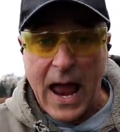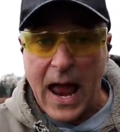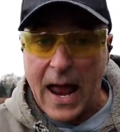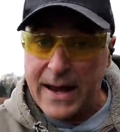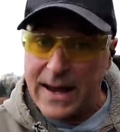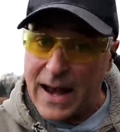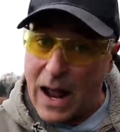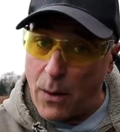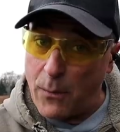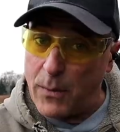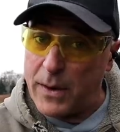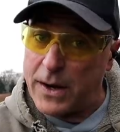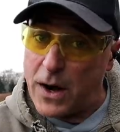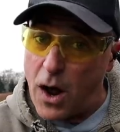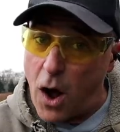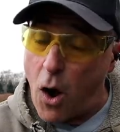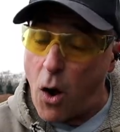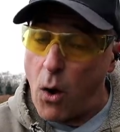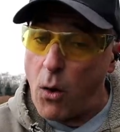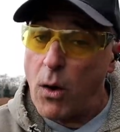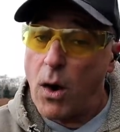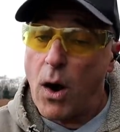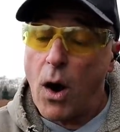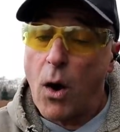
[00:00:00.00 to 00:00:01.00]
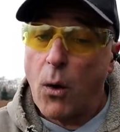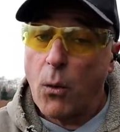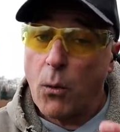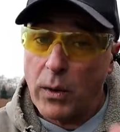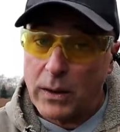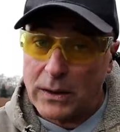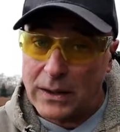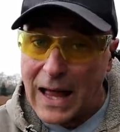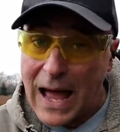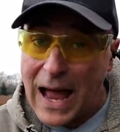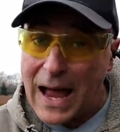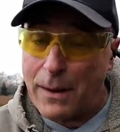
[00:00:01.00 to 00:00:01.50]
and now we know,
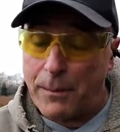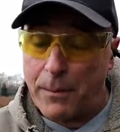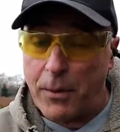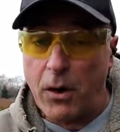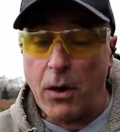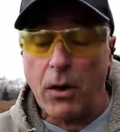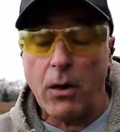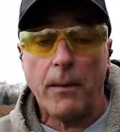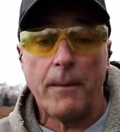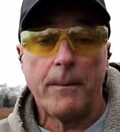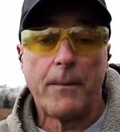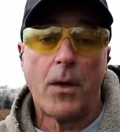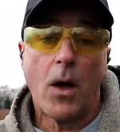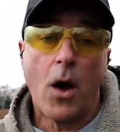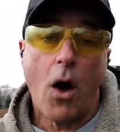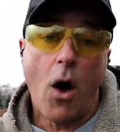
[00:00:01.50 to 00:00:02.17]
reliable